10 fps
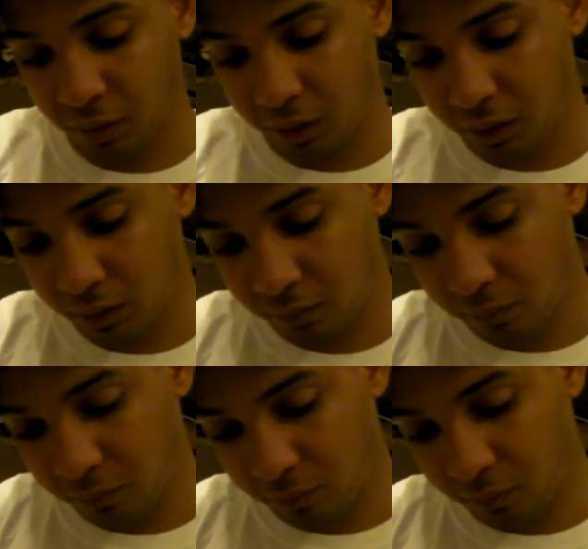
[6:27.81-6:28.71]
Okay?
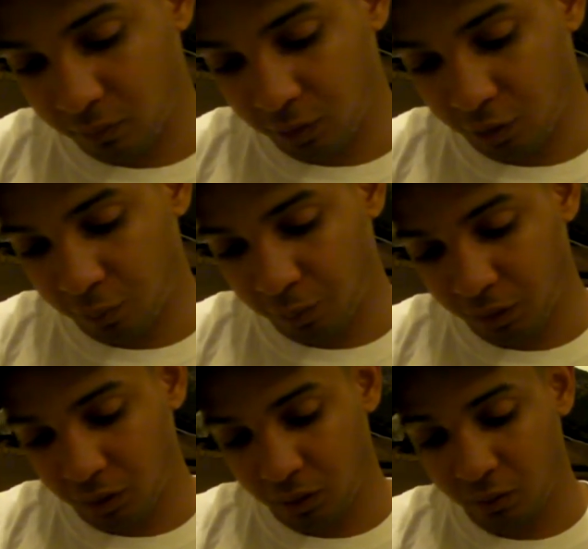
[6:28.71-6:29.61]
Don't
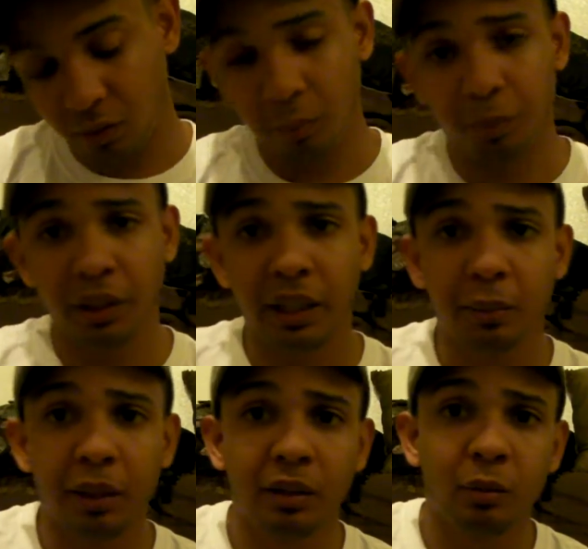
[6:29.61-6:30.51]
be complaining
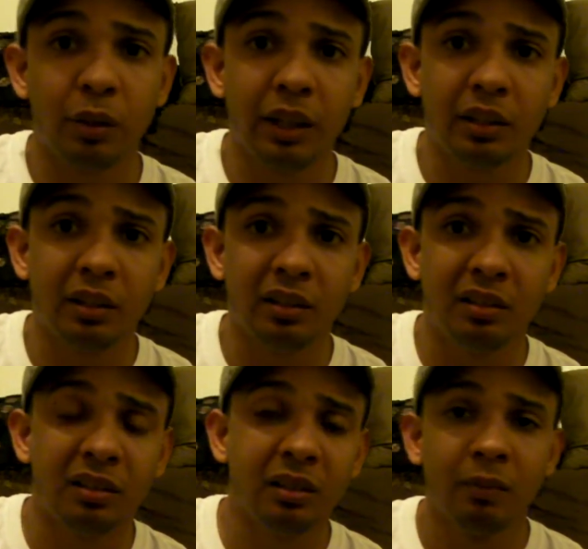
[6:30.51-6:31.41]
about the weight,
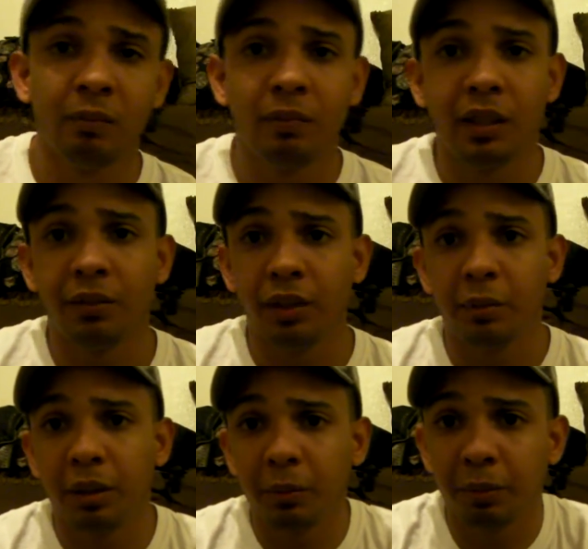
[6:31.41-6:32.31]
because if you're going
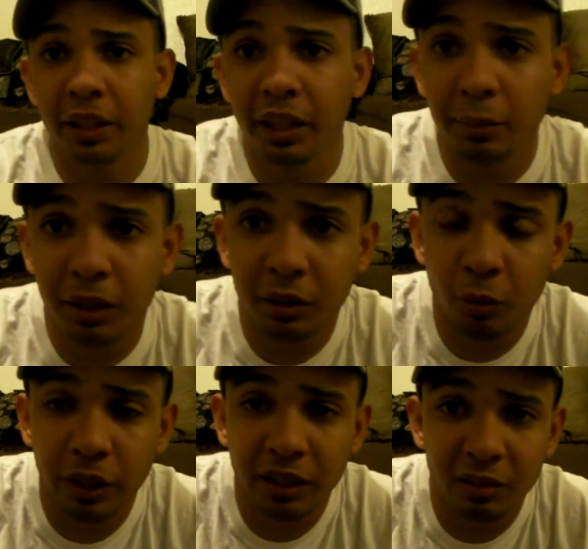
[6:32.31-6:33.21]
to be complaining about the
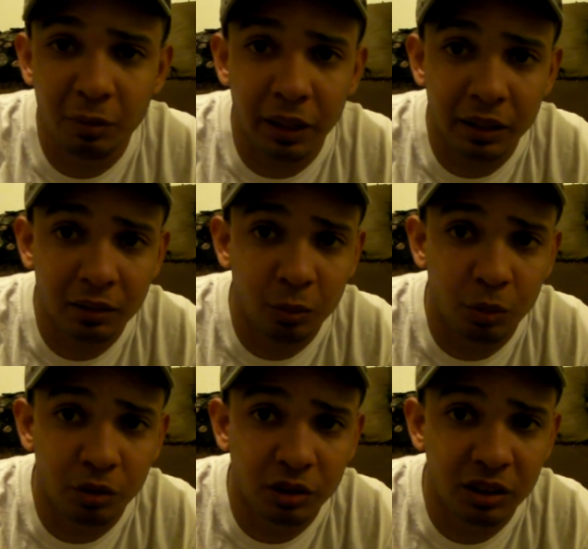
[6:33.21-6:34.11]
weight, you might as
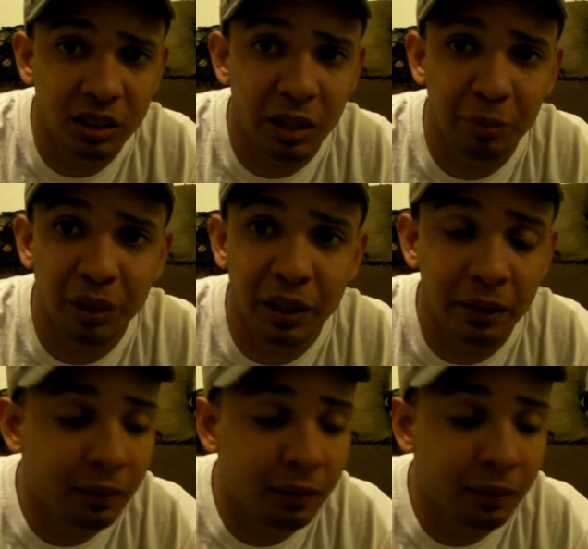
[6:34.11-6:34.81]
well just not play.